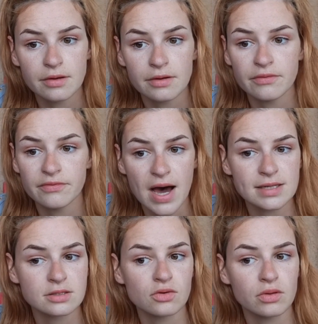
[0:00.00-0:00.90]
the
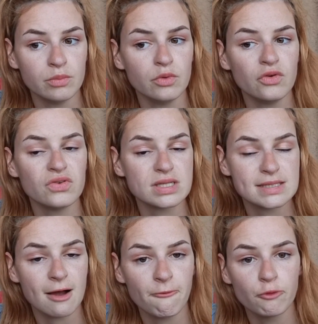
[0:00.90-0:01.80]
faster the move
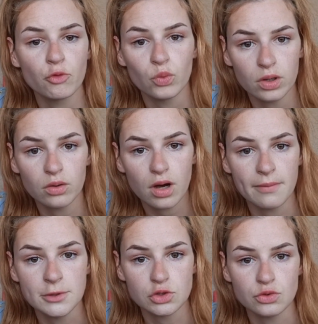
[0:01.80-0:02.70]
itself will
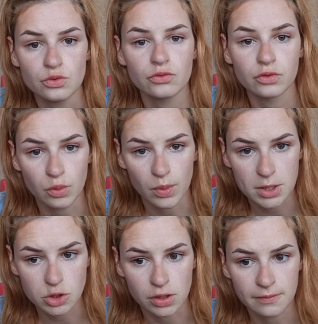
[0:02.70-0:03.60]
come into
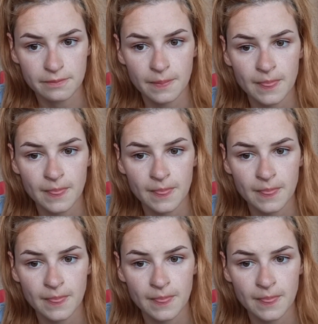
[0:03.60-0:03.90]
fruition.